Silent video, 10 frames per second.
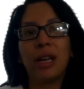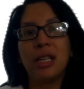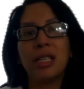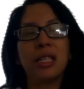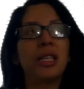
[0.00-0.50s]

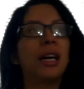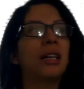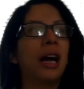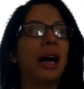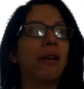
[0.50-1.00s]
Easy as
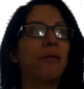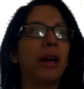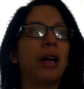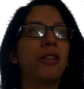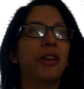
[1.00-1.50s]
that. I'd
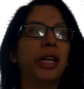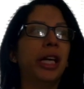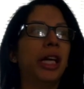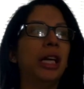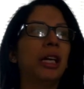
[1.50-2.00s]
rather
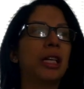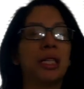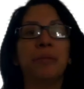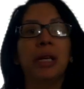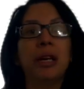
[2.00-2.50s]
eat
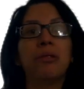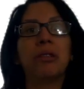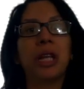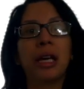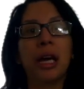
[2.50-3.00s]
something
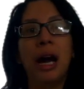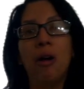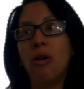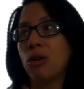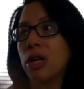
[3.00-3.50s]
else. Like,
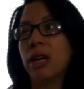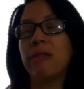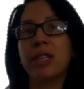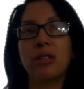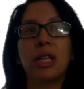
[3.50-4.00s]
I'll
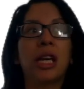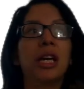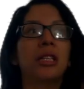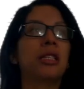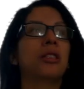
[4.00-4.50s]
give it to the
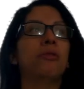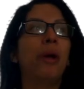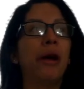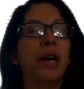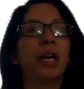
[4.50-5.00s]
kids, to
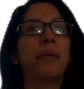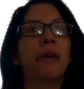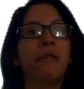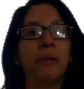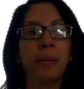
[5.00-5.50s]
Eric,
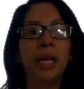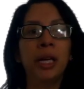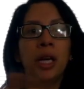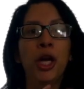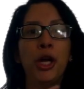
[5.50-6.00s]
but for me,